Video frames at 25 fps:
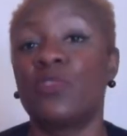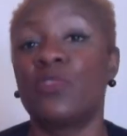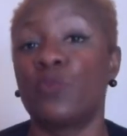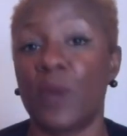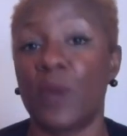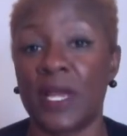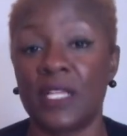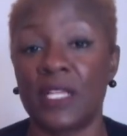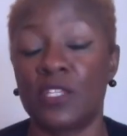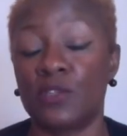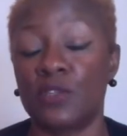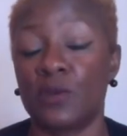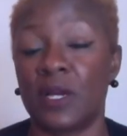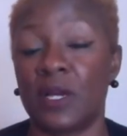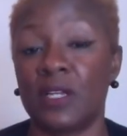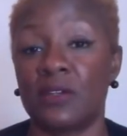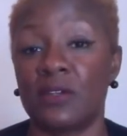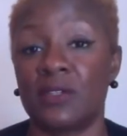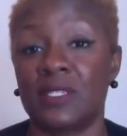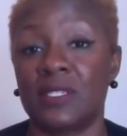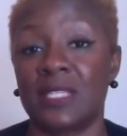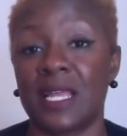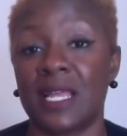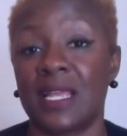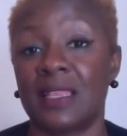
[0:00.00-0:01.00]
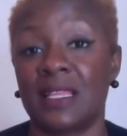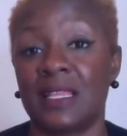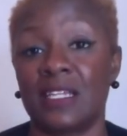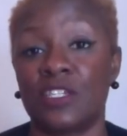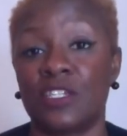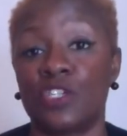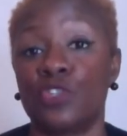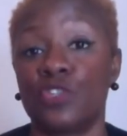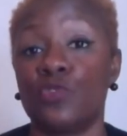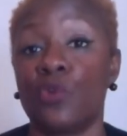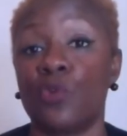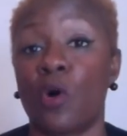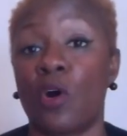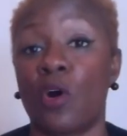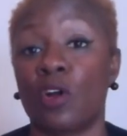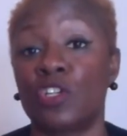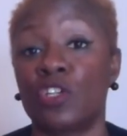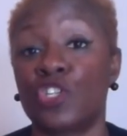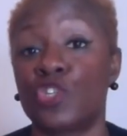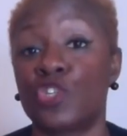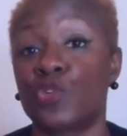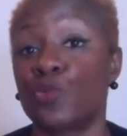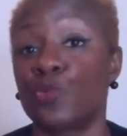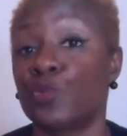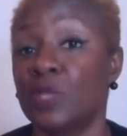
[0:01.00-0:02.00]
way to understand that you are
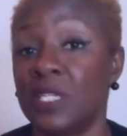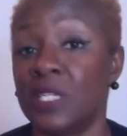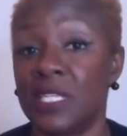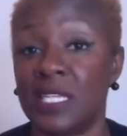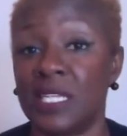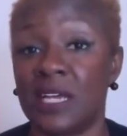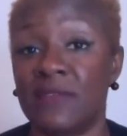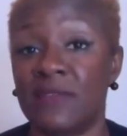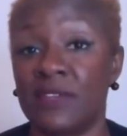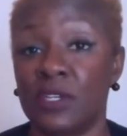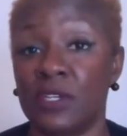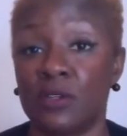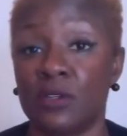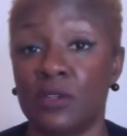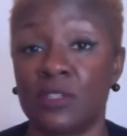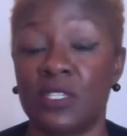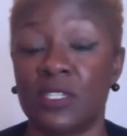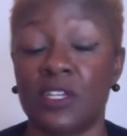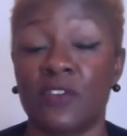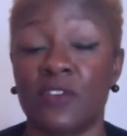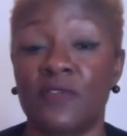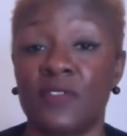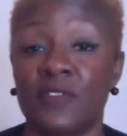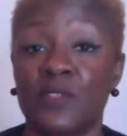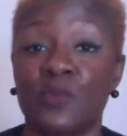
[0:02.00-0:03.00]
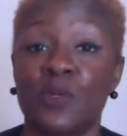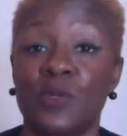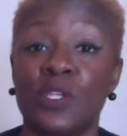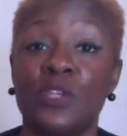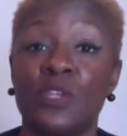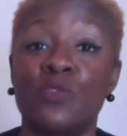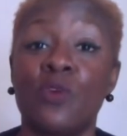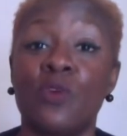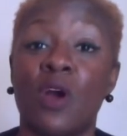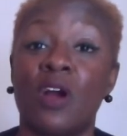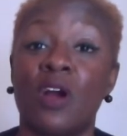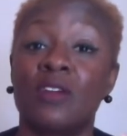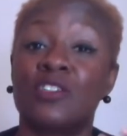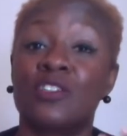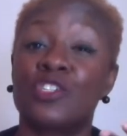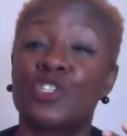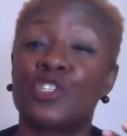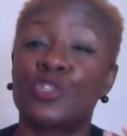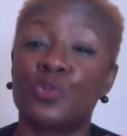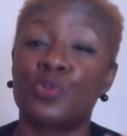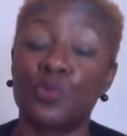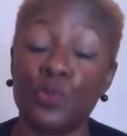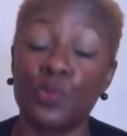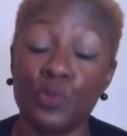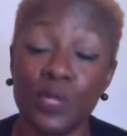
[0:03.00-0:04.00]
truly loving yourself is when you are
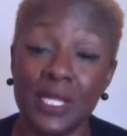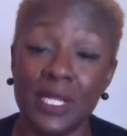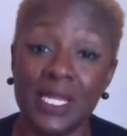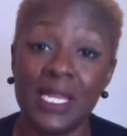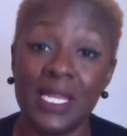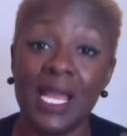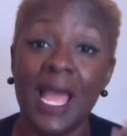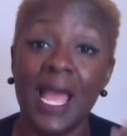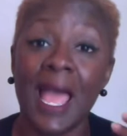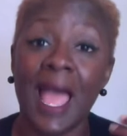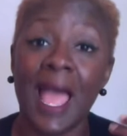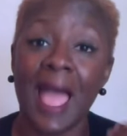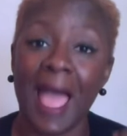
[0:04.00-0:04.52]
truly